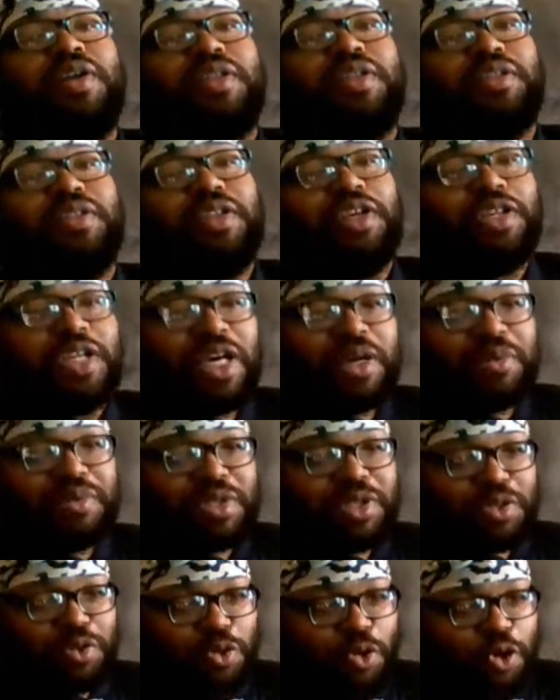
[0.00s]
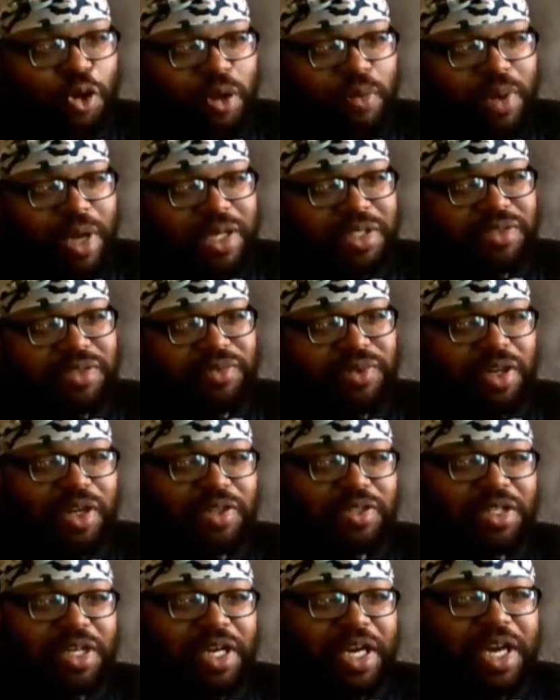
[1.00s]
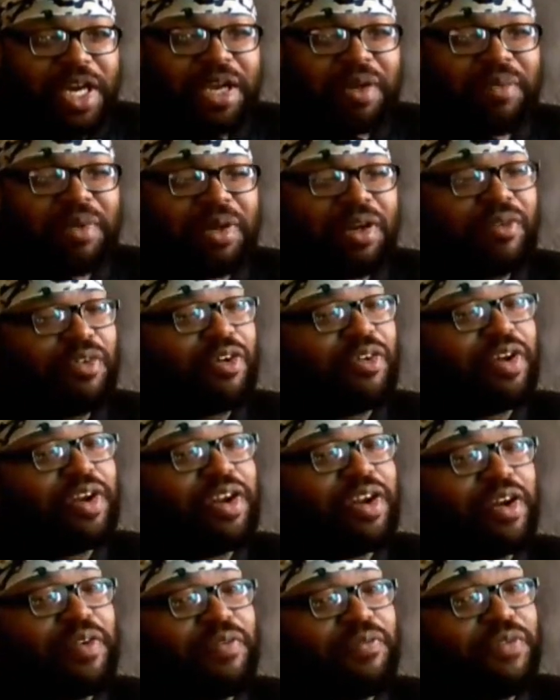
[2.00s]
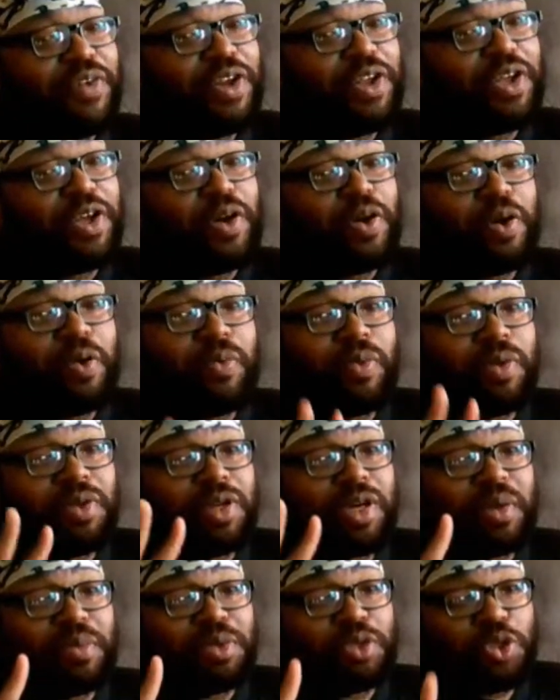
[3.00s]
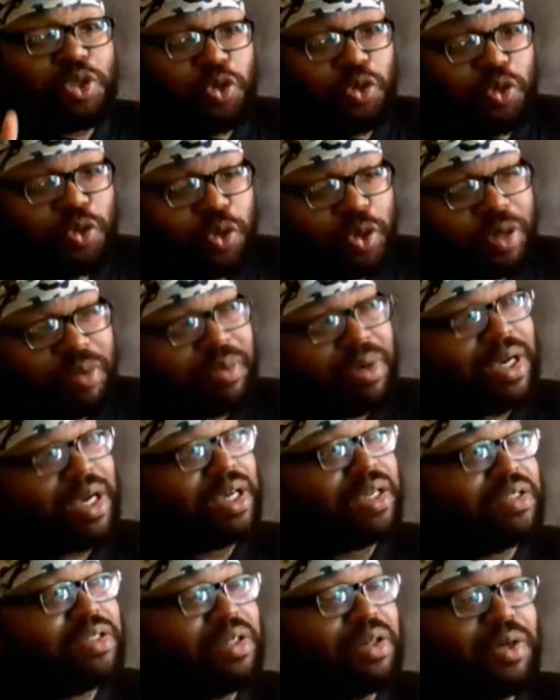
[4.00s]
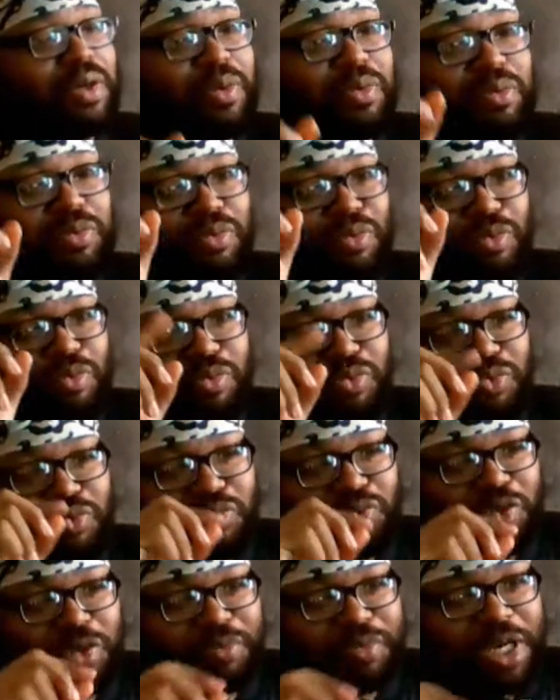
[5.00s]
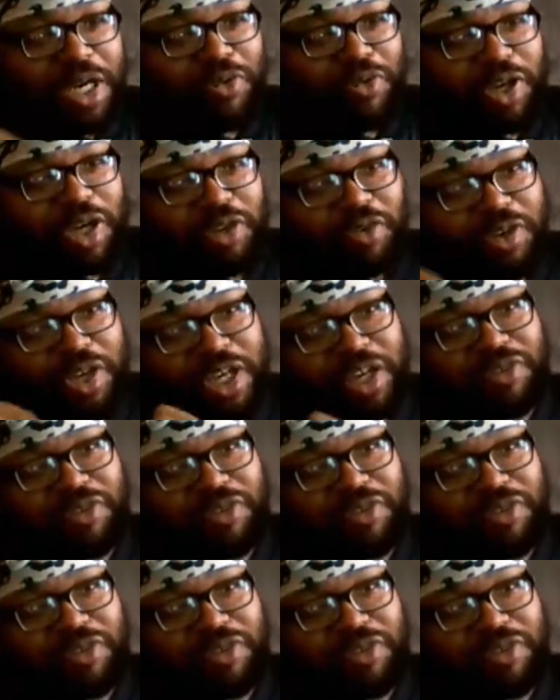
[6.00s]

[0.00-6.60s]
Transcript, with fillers: the top ten quarterbacks of all time, and I've already done a video on the top two quarterbacks, so we might we're going to